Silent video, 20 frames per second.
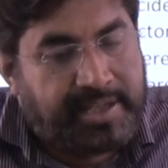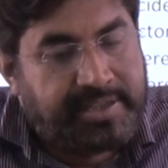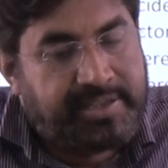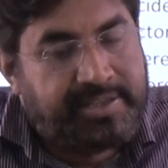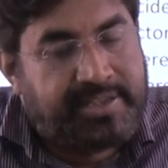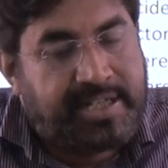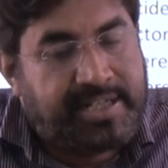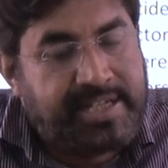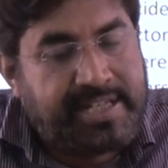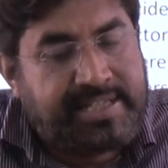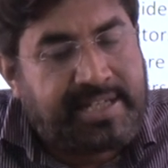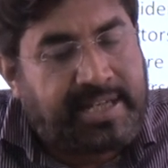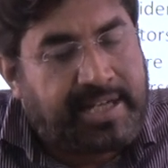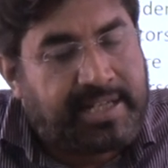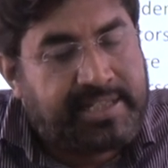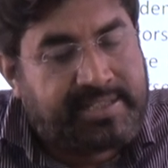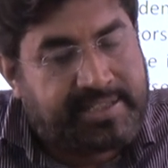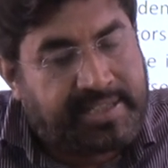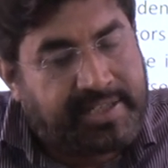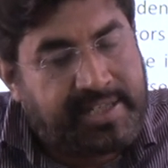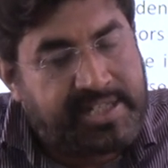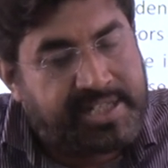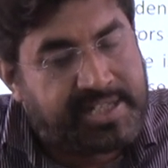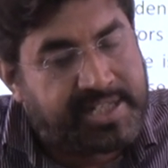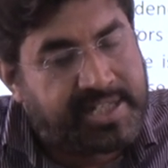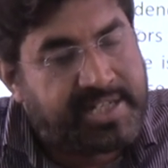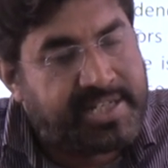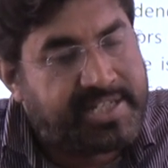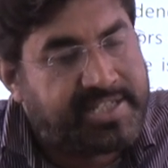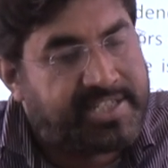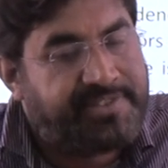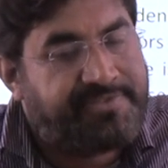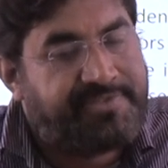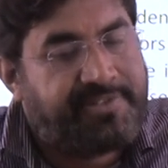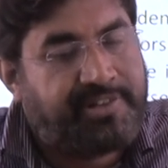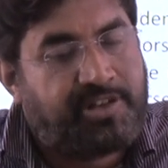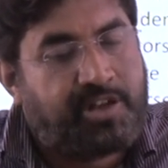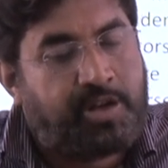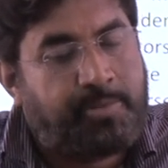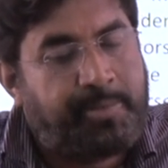Dalit assertion is a
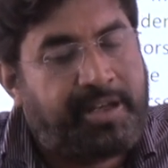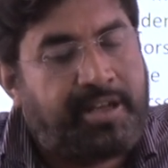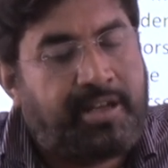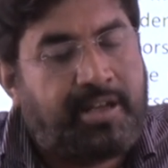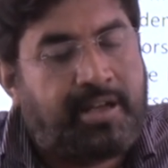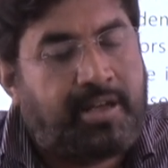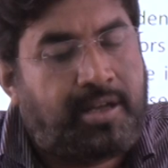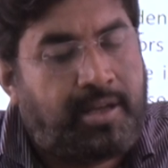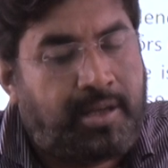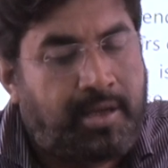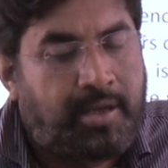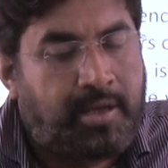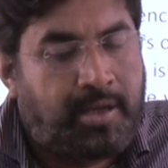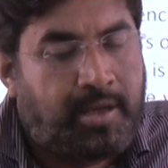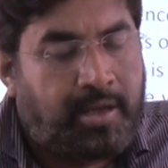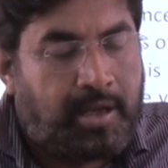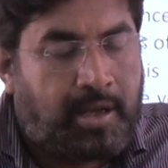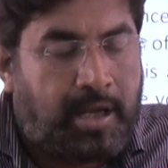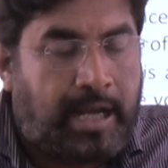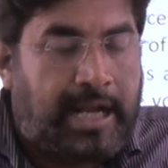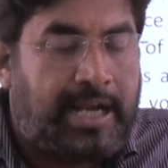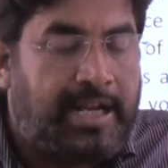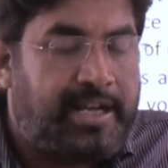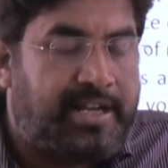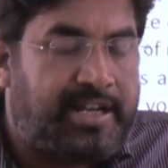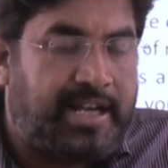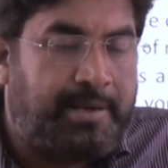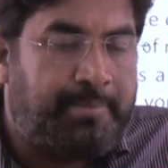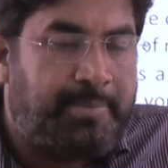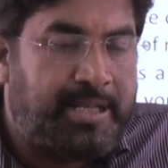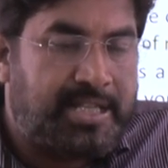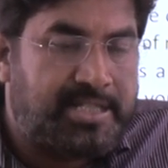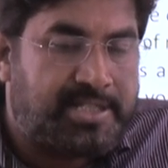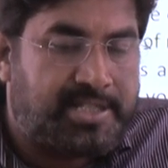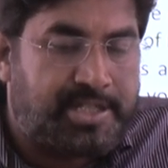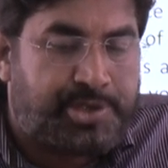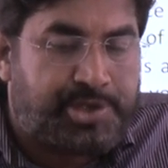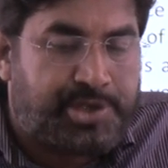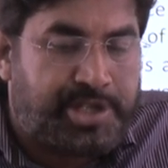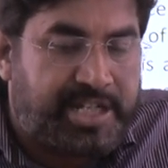phenomena and tribal
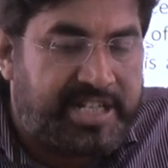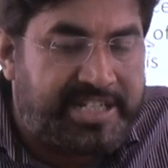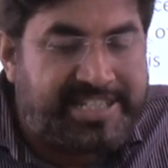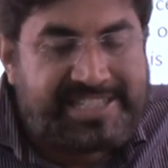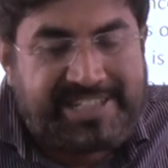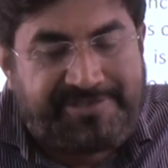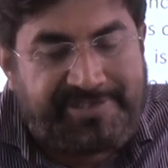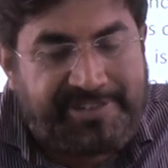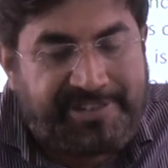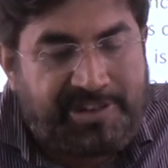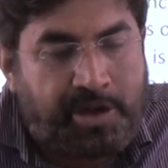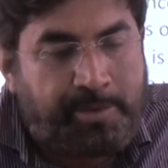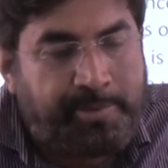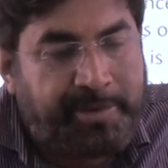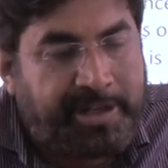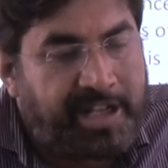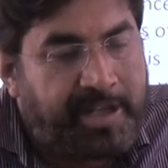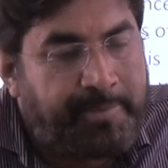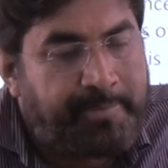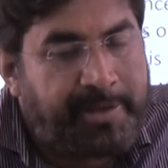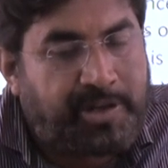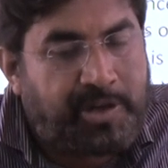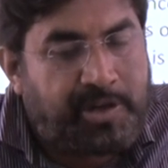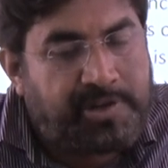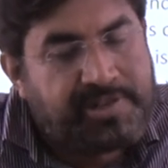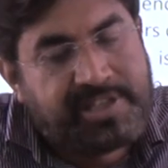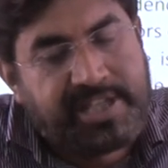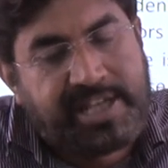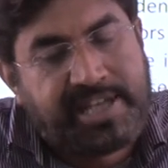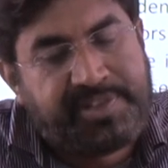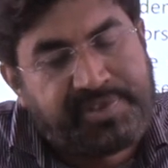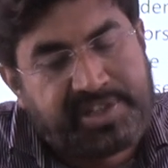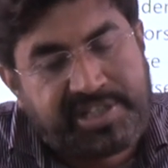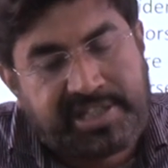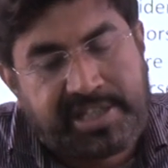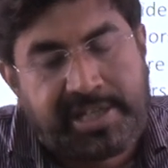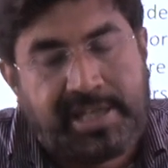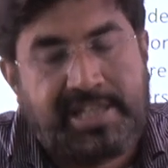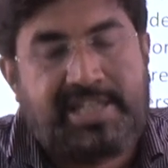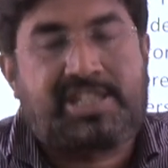assertion is a phenomena because there
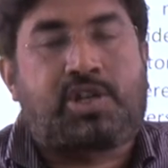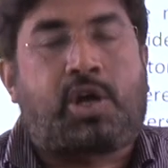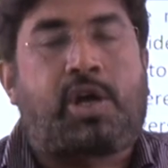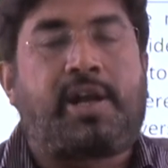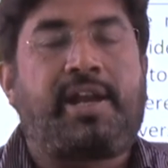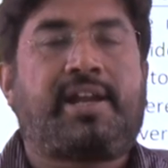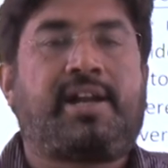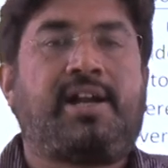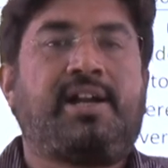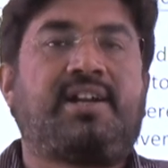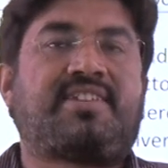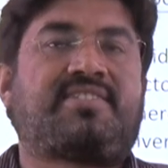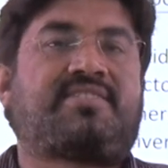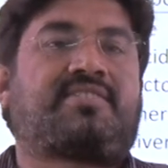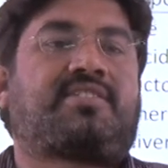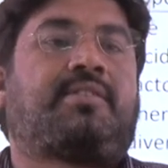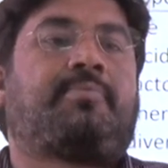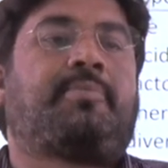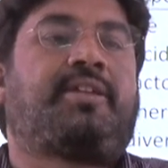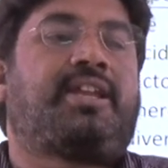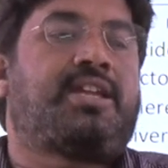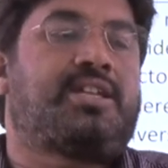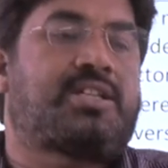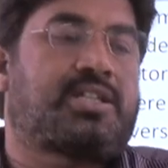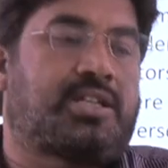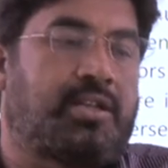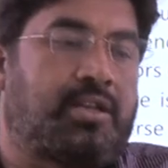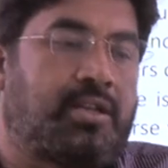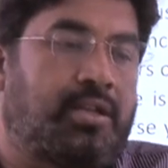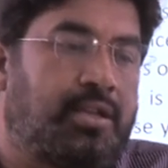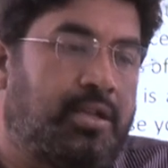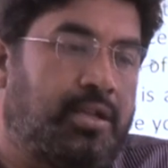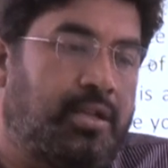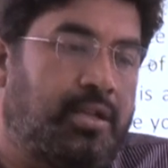was a historical discrimination.